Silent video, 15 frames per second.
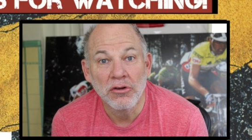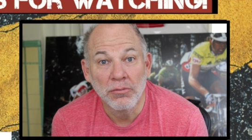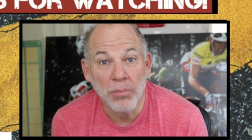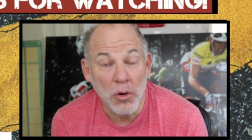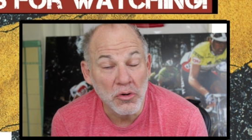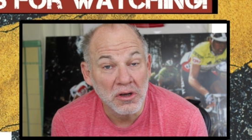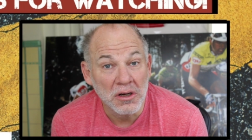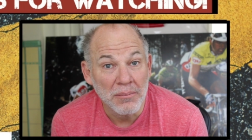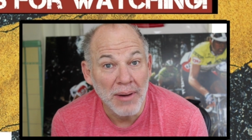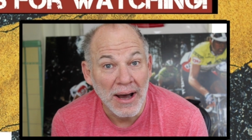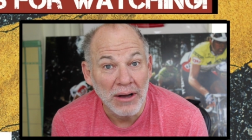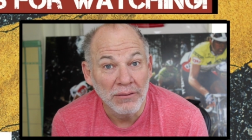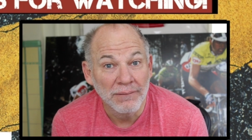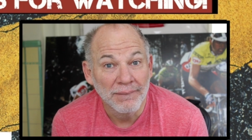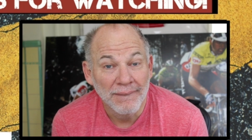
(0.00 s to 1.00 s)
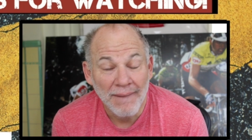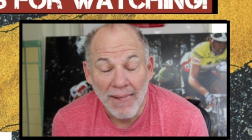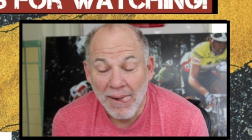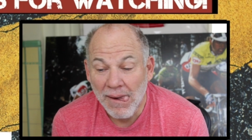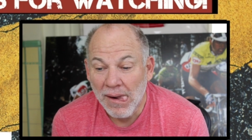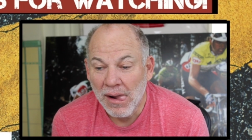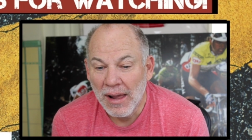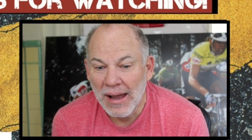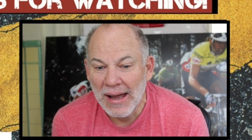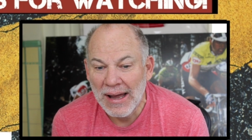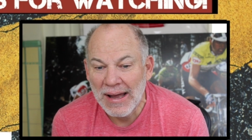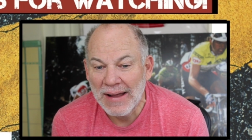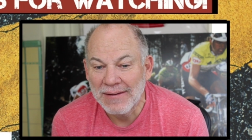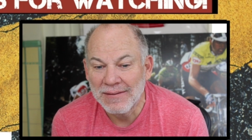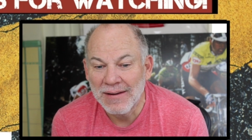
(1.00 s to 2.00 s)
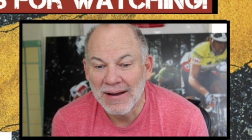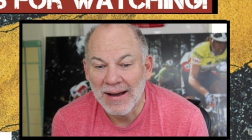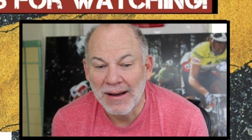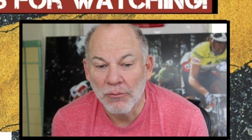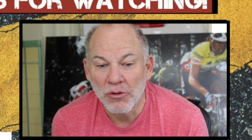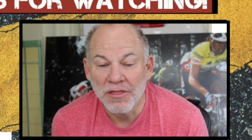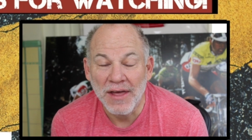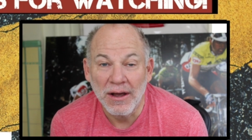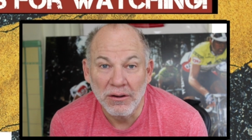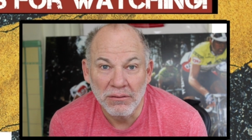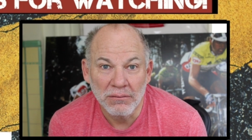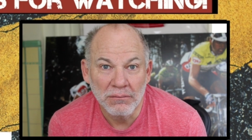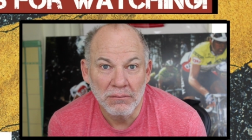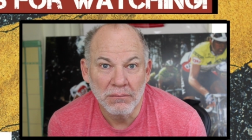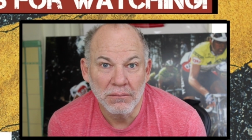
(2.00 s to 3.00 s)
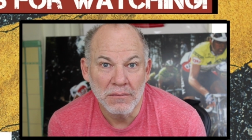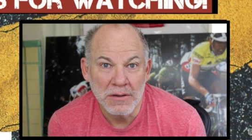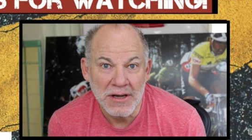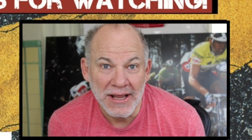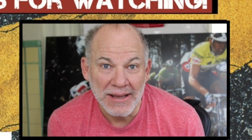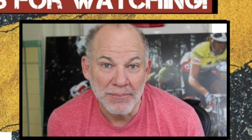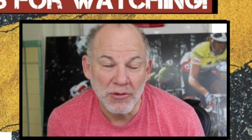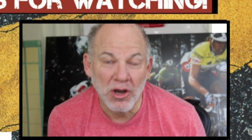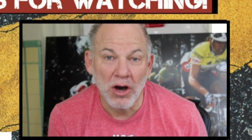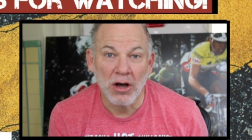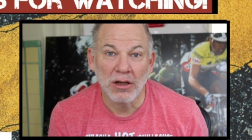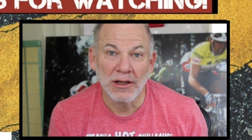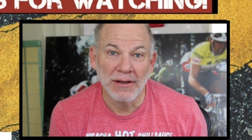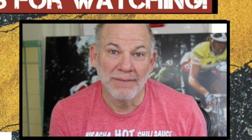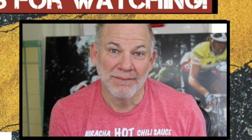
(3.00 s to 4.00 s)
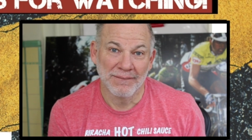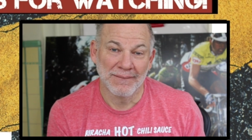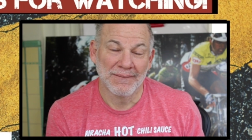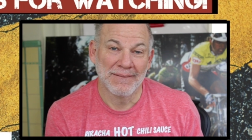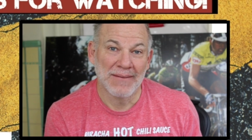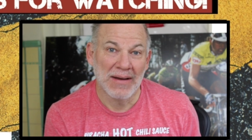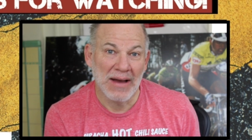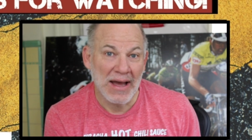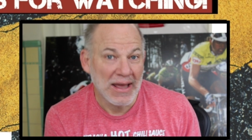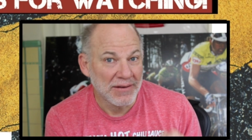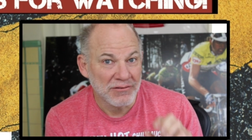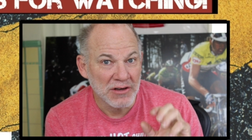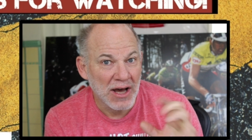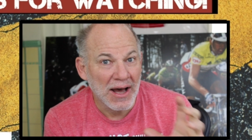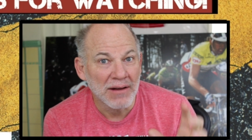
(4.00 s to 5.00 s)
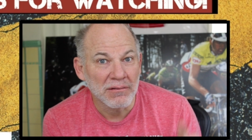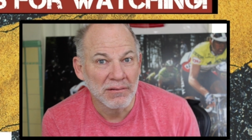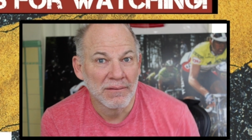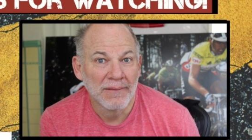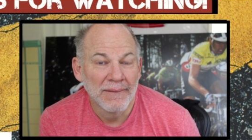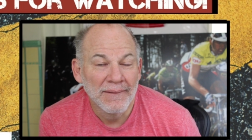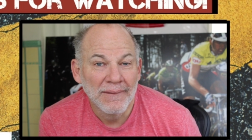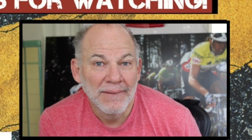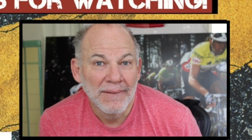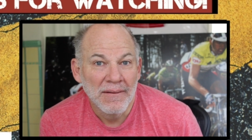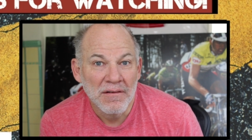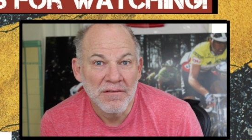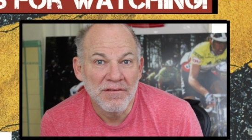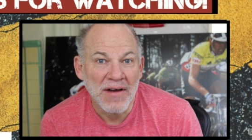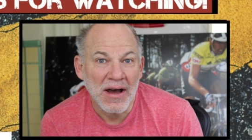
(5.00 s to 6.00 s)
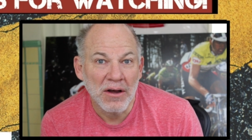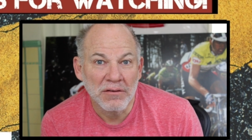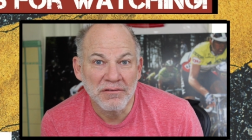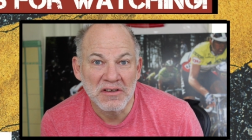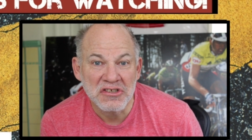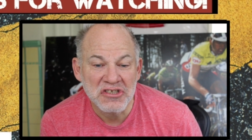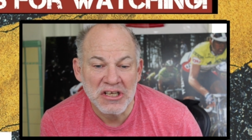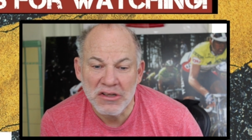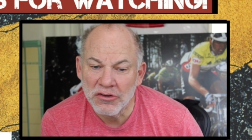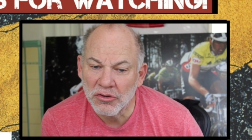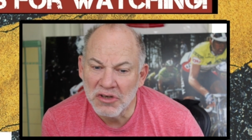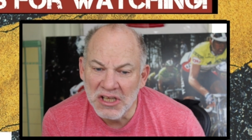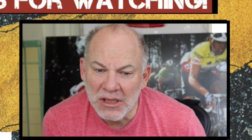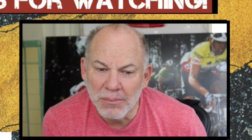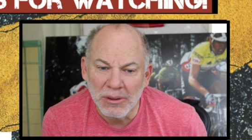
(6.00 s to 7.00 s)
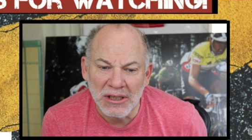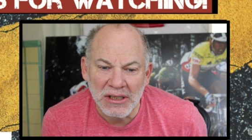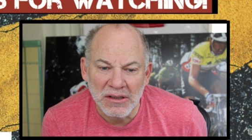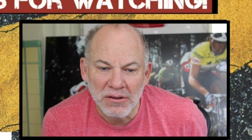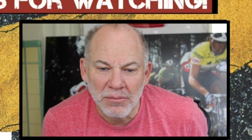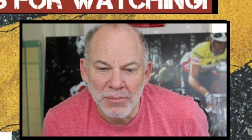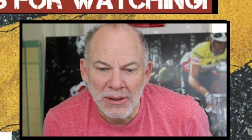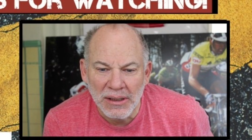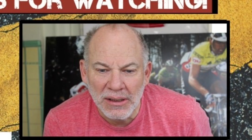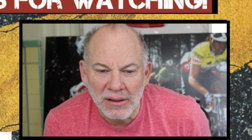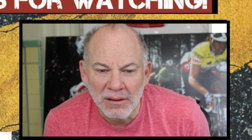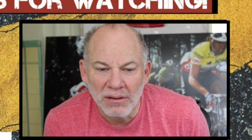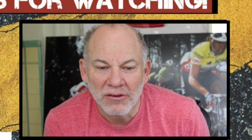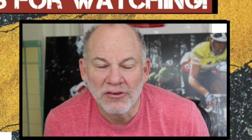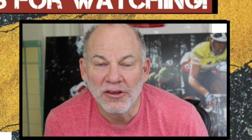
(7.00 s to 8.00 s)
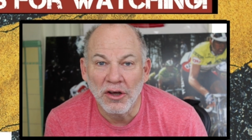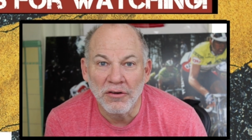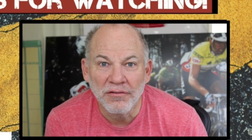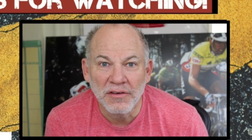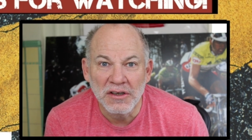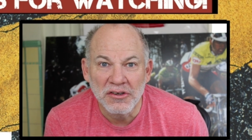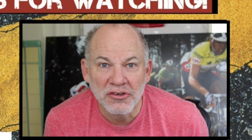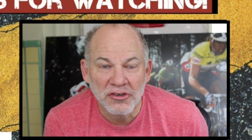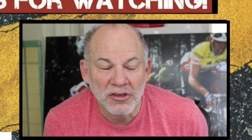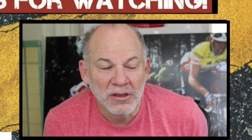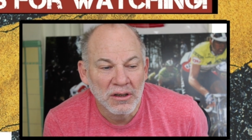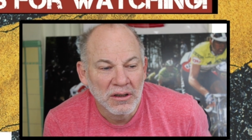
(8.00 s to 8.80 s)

spoken about, and without name calling, I have not found Vincenzo Nibali to be selfish.